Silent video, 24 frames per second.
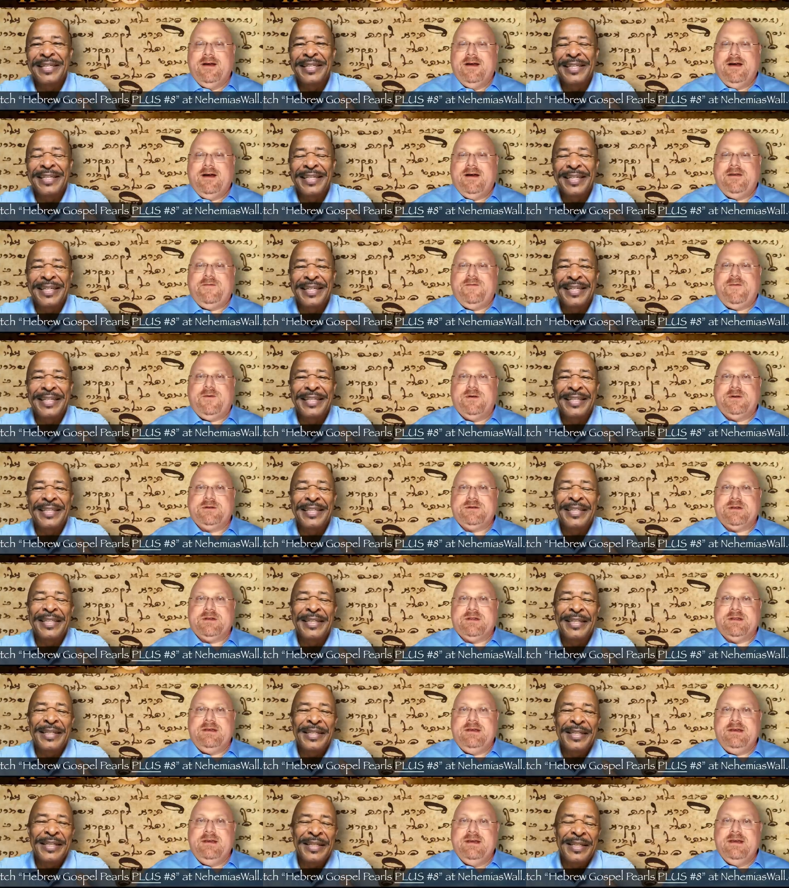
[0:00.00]

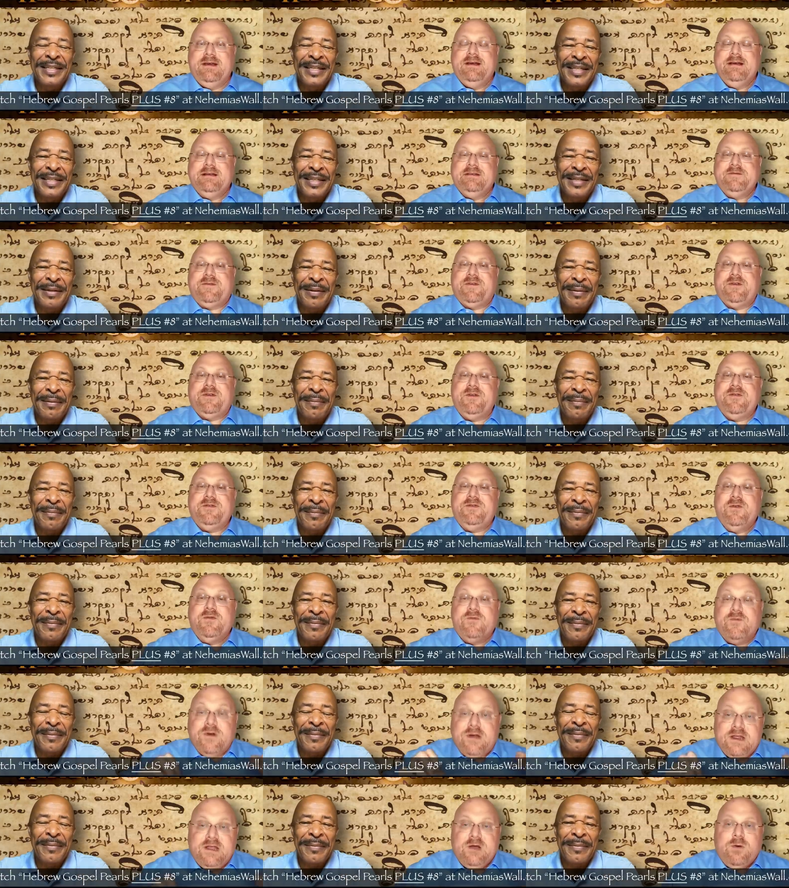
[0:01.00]
Speaker 1: unfortunately. Yeah. For those who
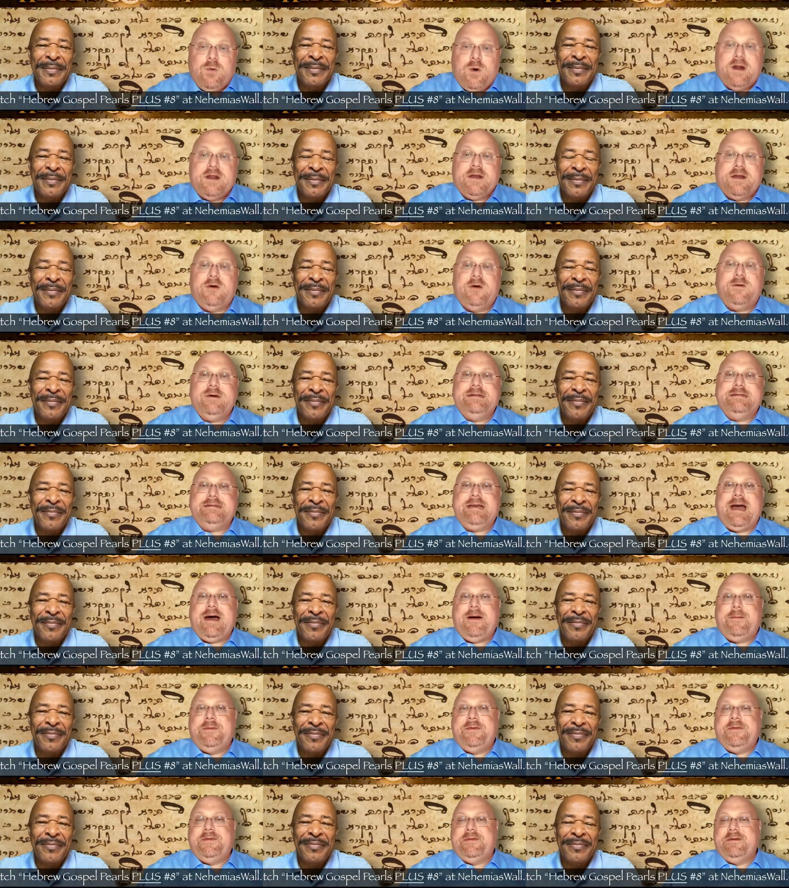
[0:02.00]
really want to go in
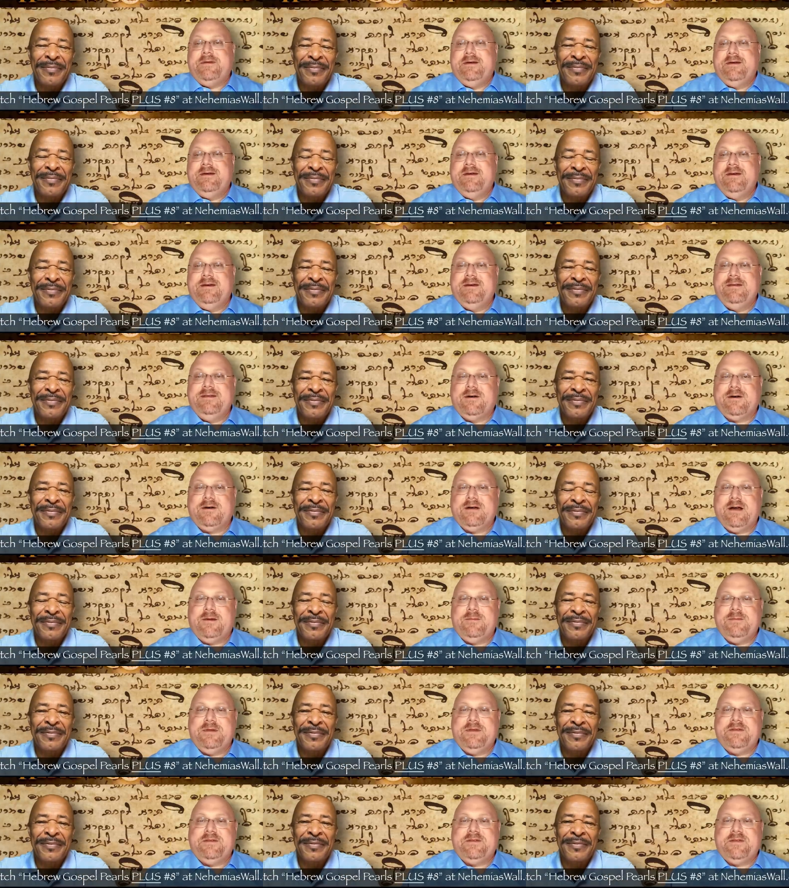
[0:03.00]
depth, they'll come
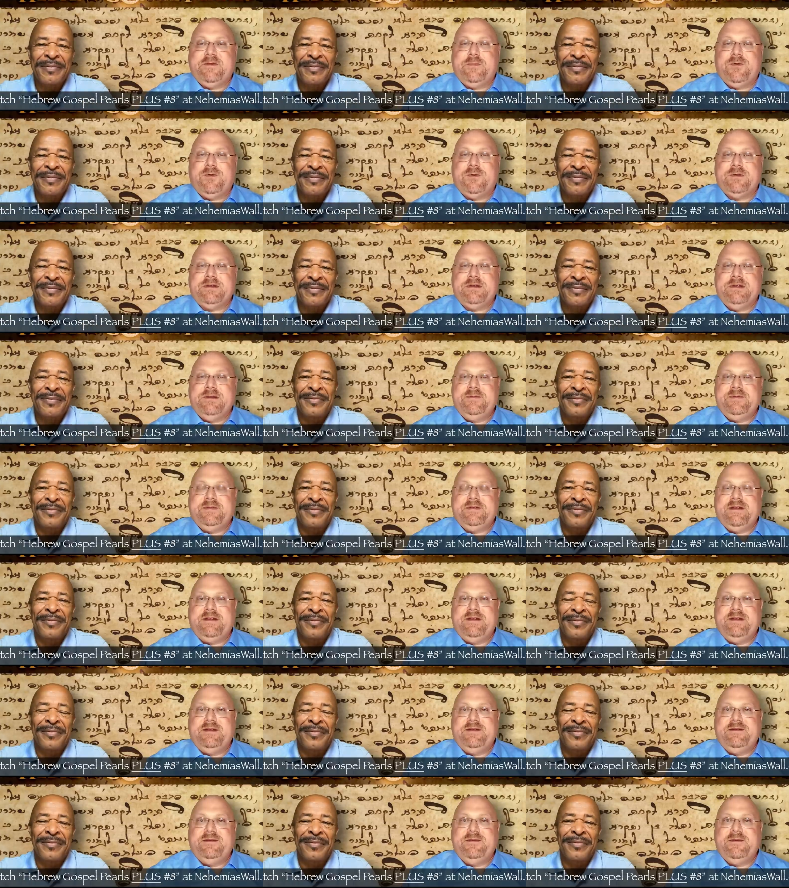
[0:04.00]
to the support team
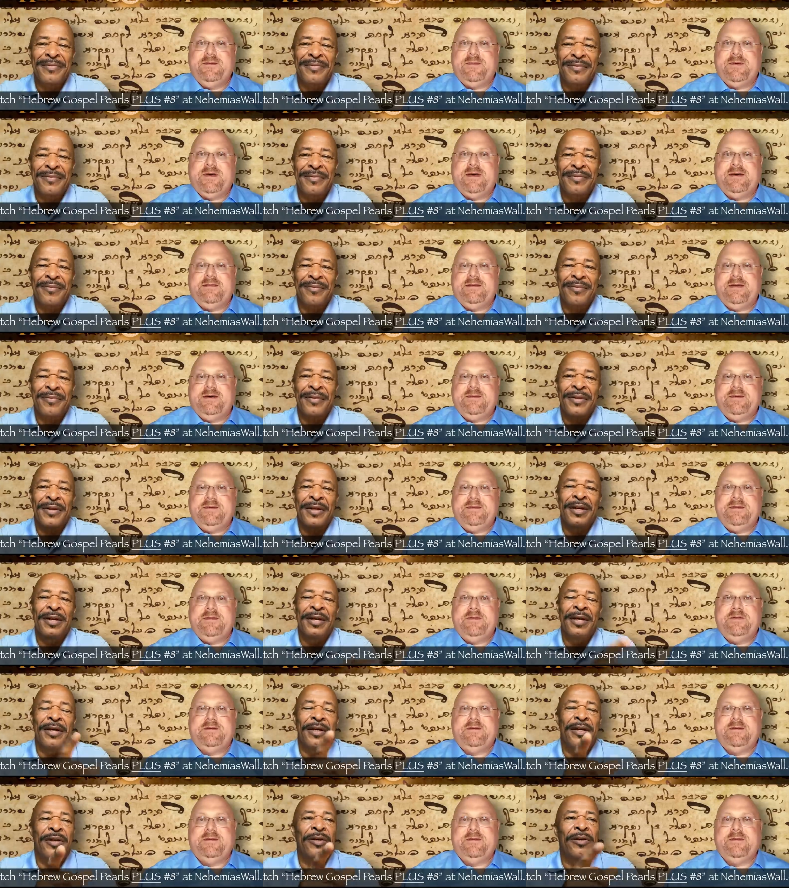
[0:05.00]
study and do the plus
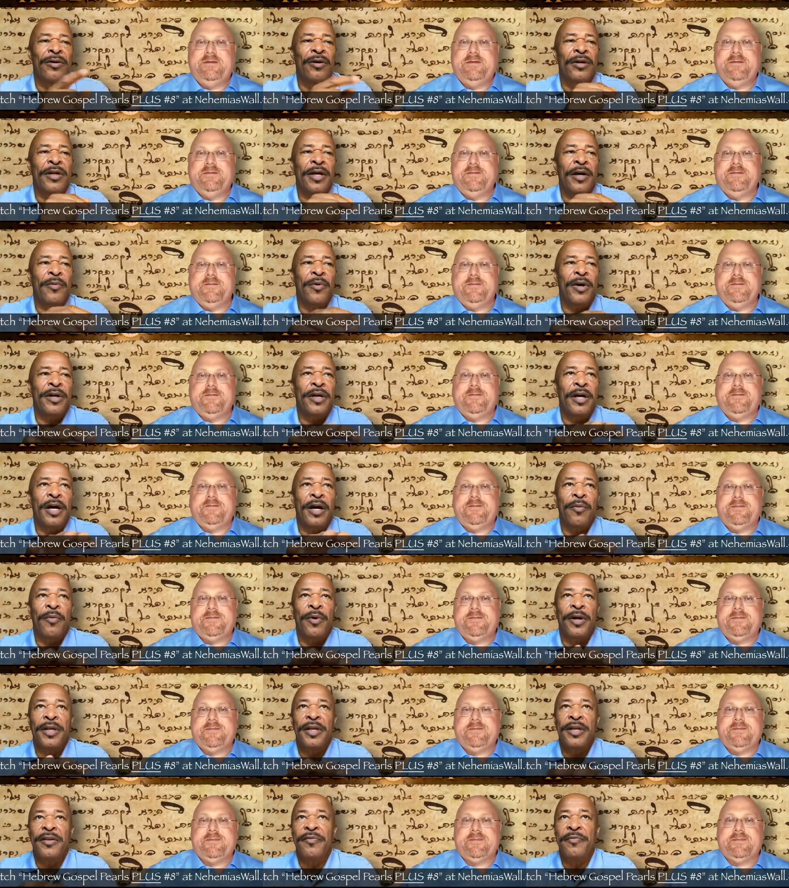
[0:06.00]
episode.
Speaker 2: You know, and I want to I
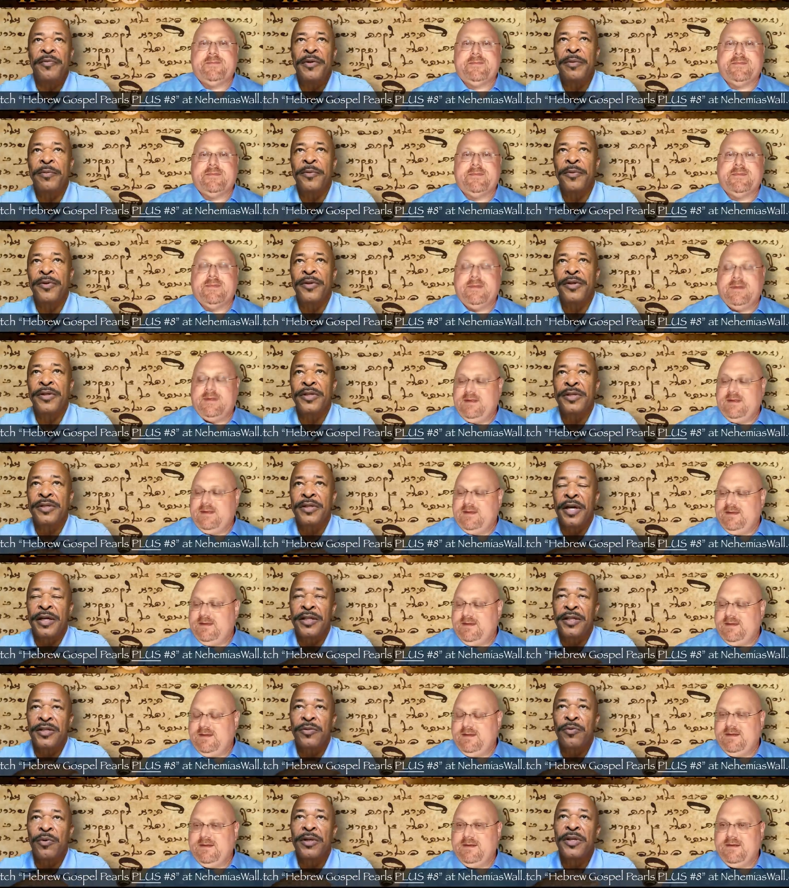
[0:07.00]
want to give people this.
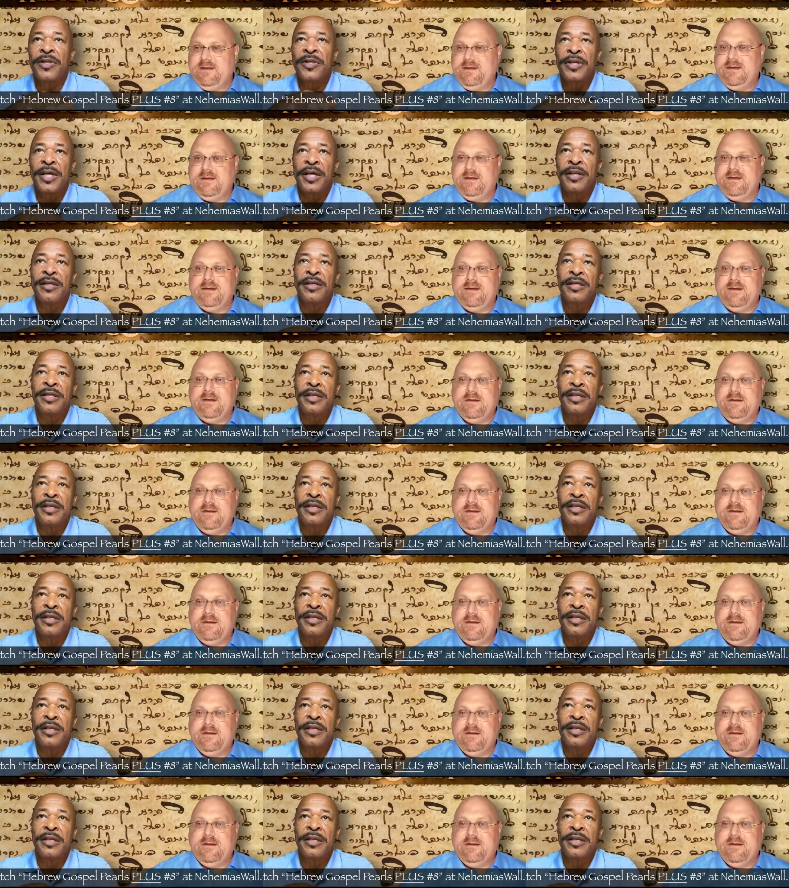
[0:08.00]
I just want to say this